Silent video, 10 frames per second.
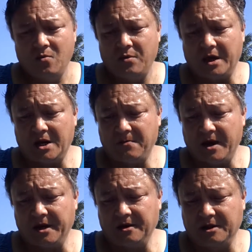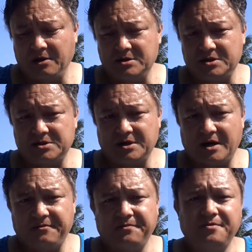with that in mind, I'm going to close this
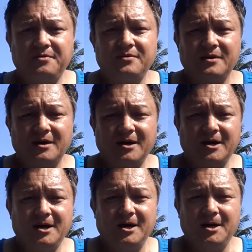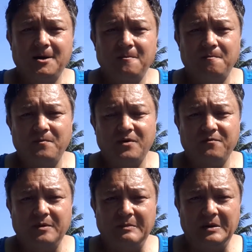off. From
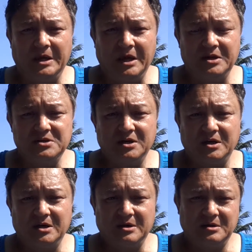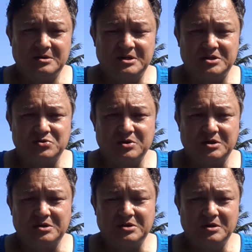the Canza district,
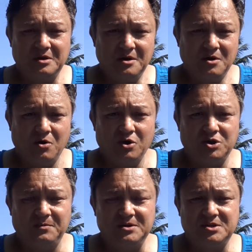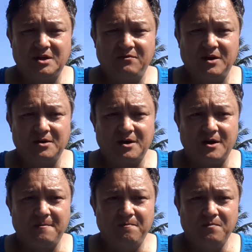Ho Chi Minh City,
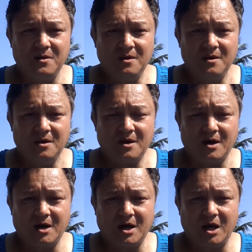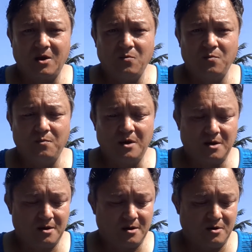Vietnam. I
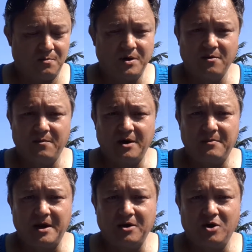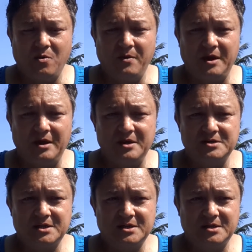hope everybody back home is